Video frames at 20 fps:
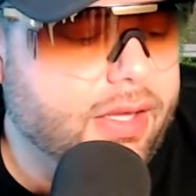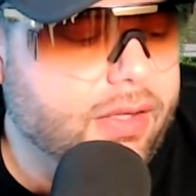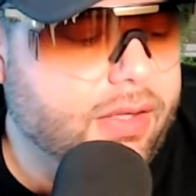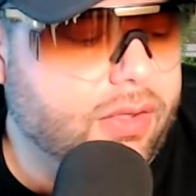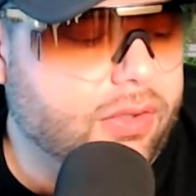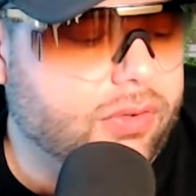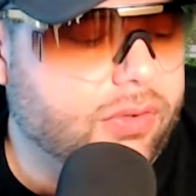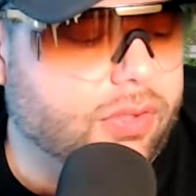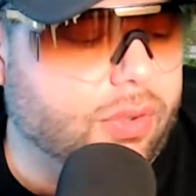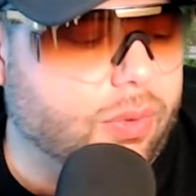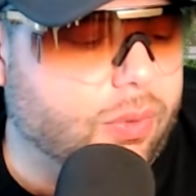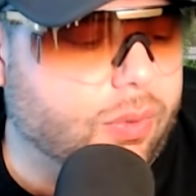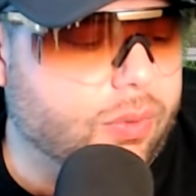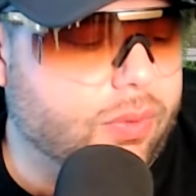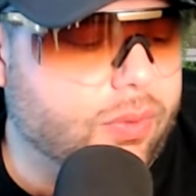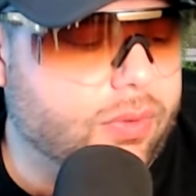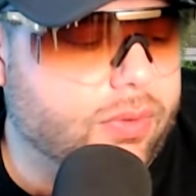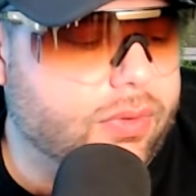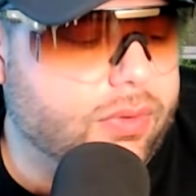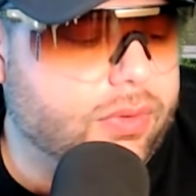So
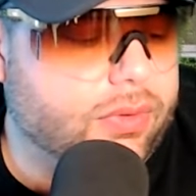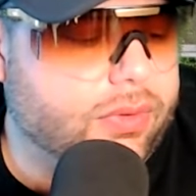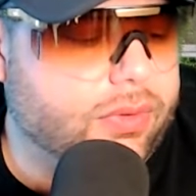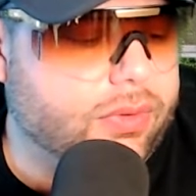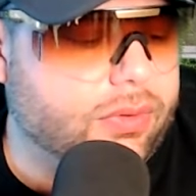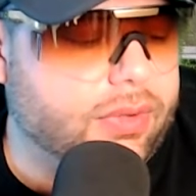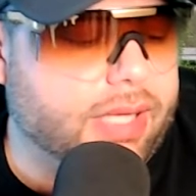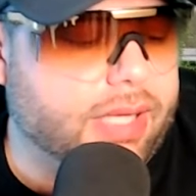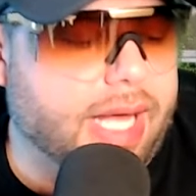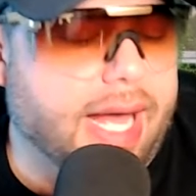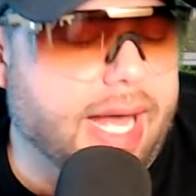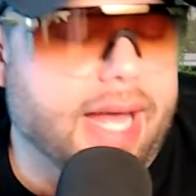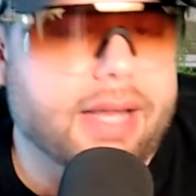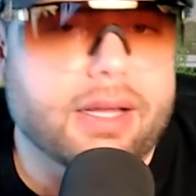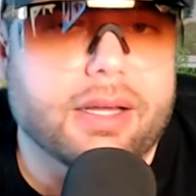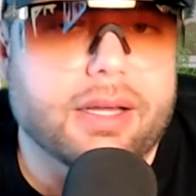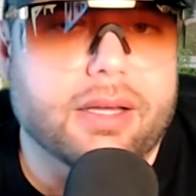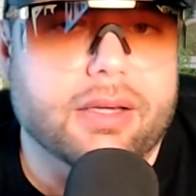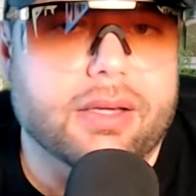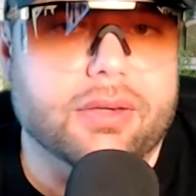that
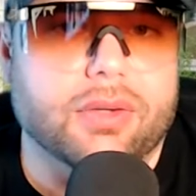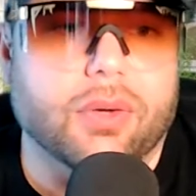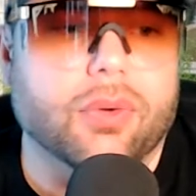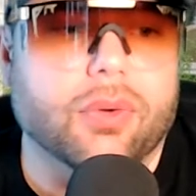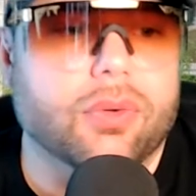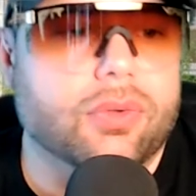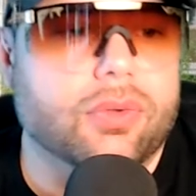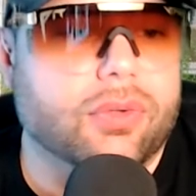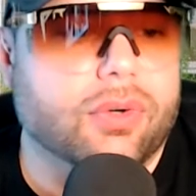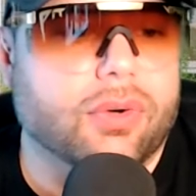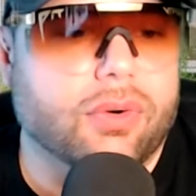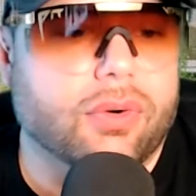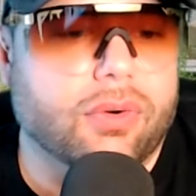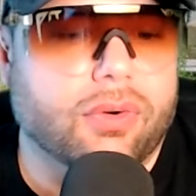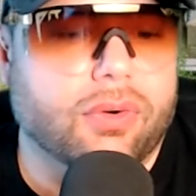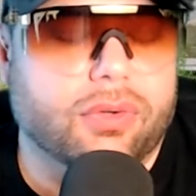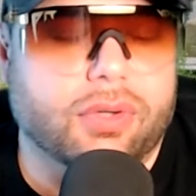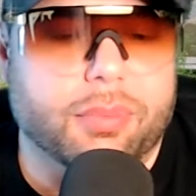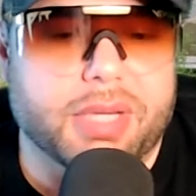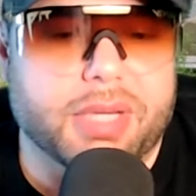those are
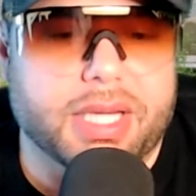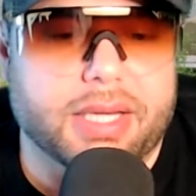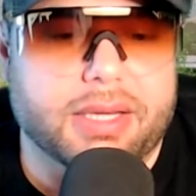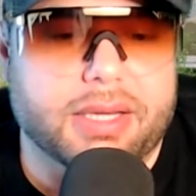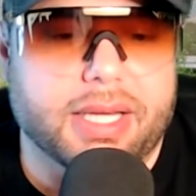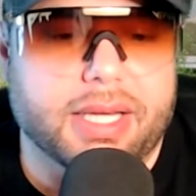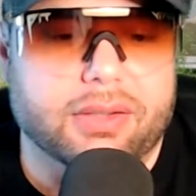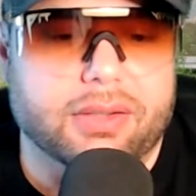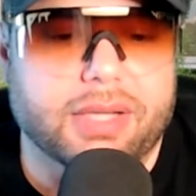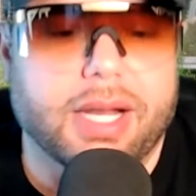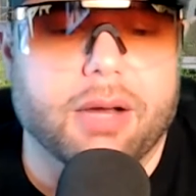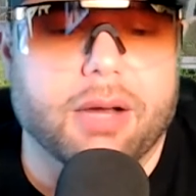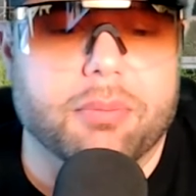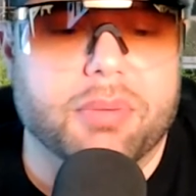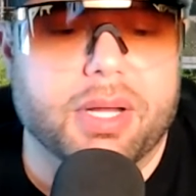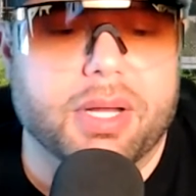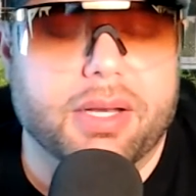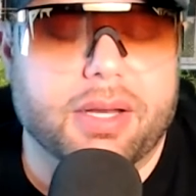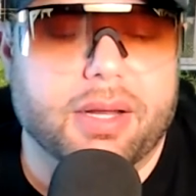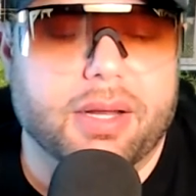some of the things there,
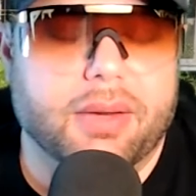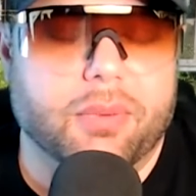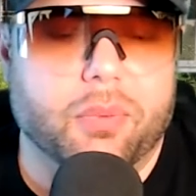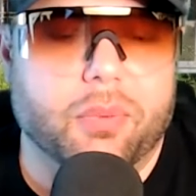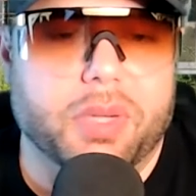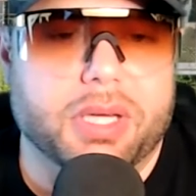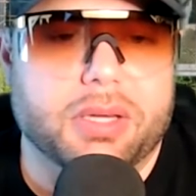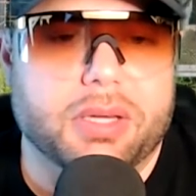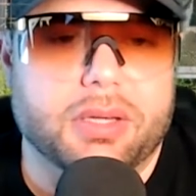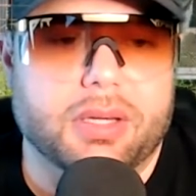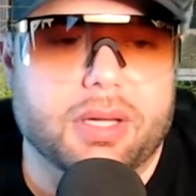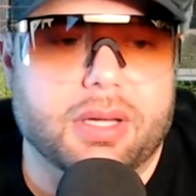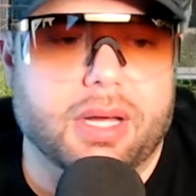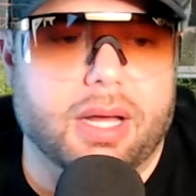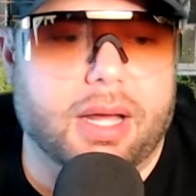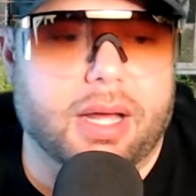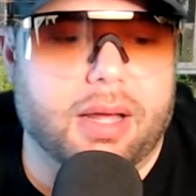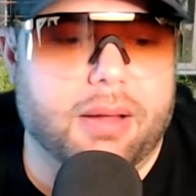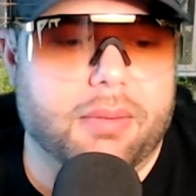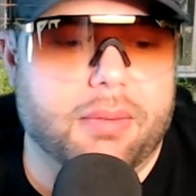but with
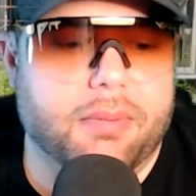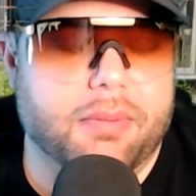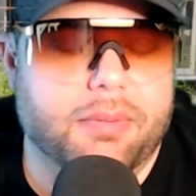us